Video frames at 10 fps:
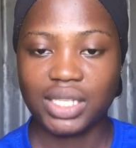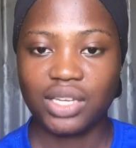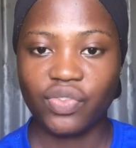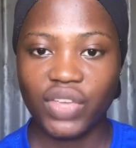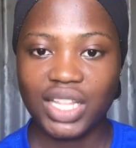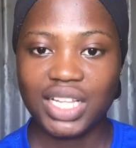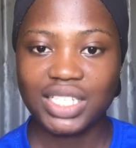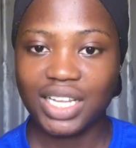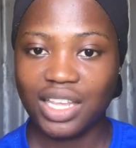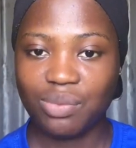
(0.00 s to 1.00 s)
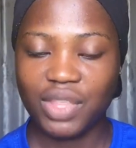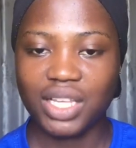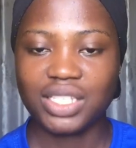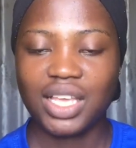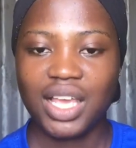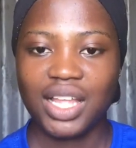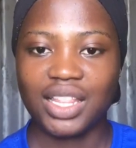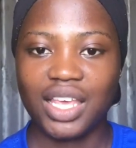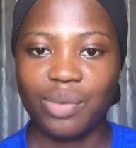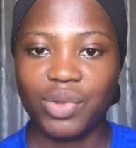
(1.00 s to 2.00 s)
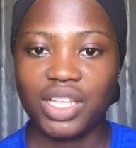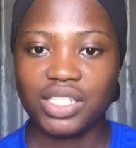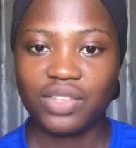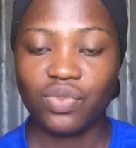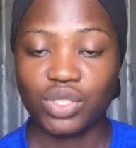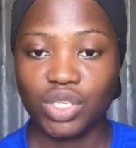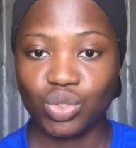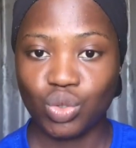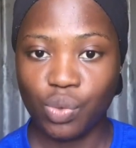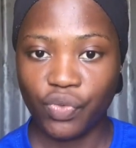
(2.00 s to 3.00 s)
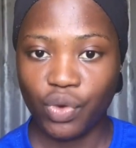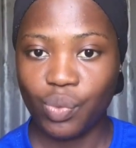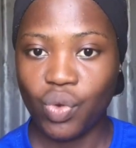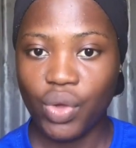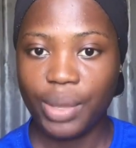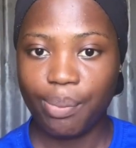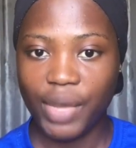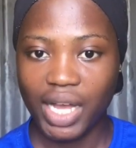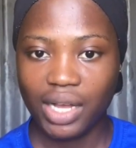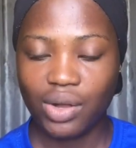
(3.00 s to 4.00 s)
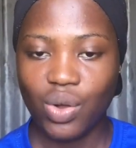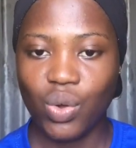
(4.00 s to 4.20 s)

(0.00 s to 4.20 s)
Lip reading: The defendants claimed that the plaintiff was stopped from going back